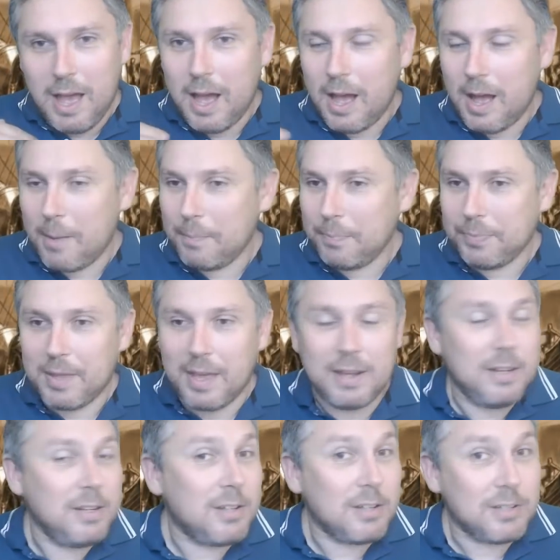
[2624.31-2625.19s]
Um,
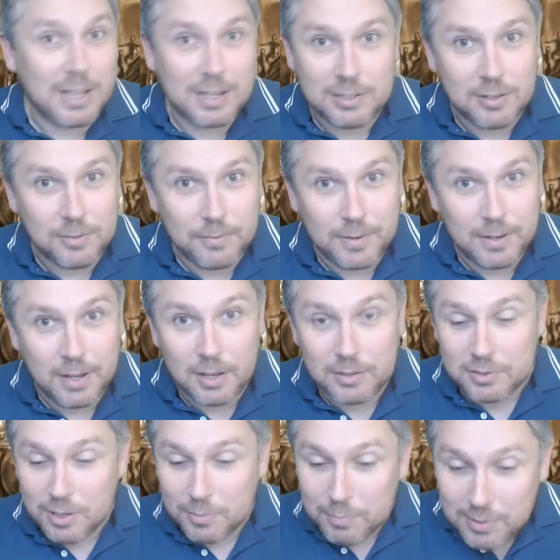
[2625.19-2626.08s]
and he does excellent
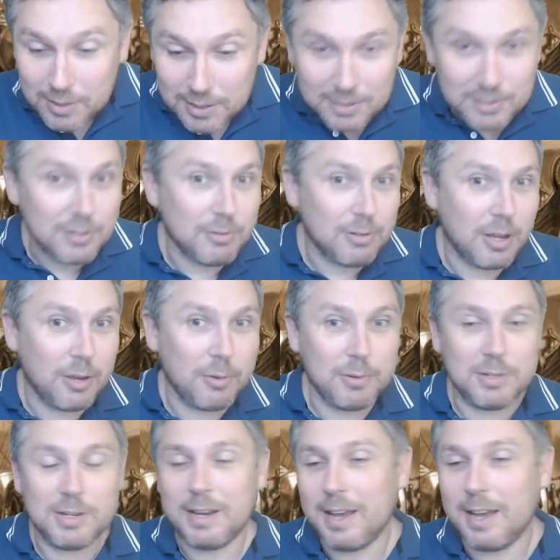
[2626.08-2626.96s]
videos. So please do go
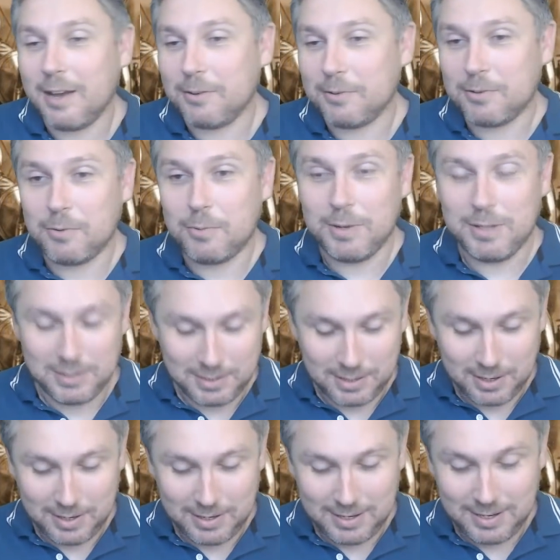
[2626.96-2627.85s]
and check out
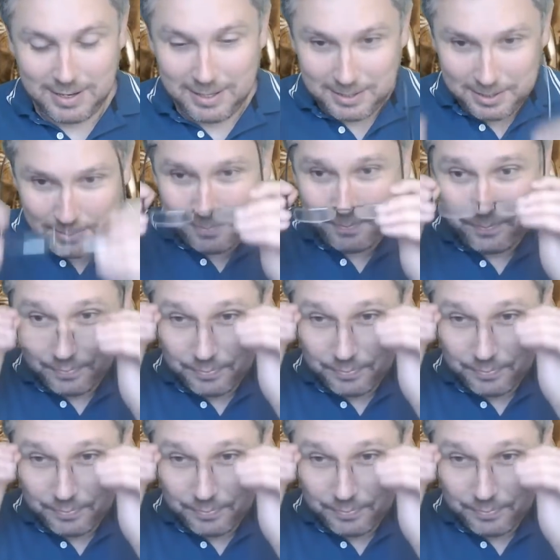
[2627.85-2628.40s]
Quinn's Ideas.